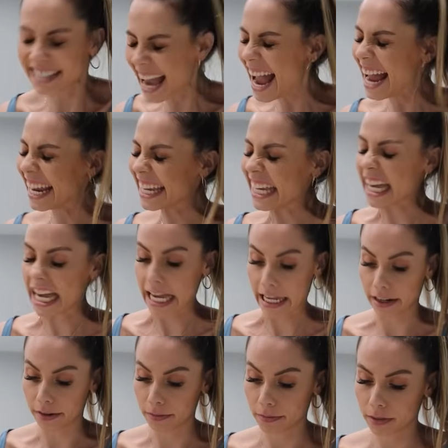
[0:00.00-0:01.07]
Dang
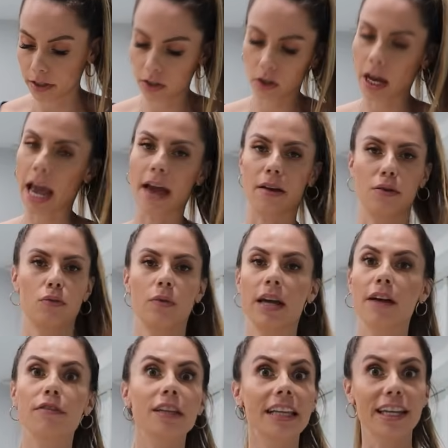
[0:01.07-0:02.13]
it! It's okay. We
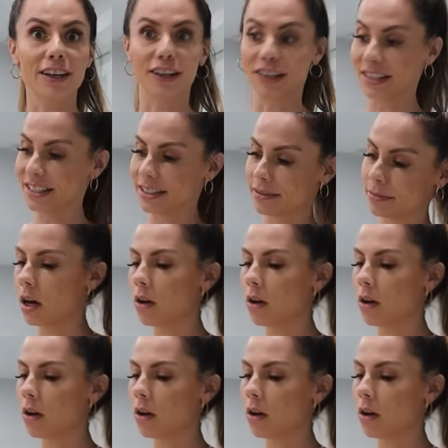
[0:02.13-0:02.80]
have cleaners.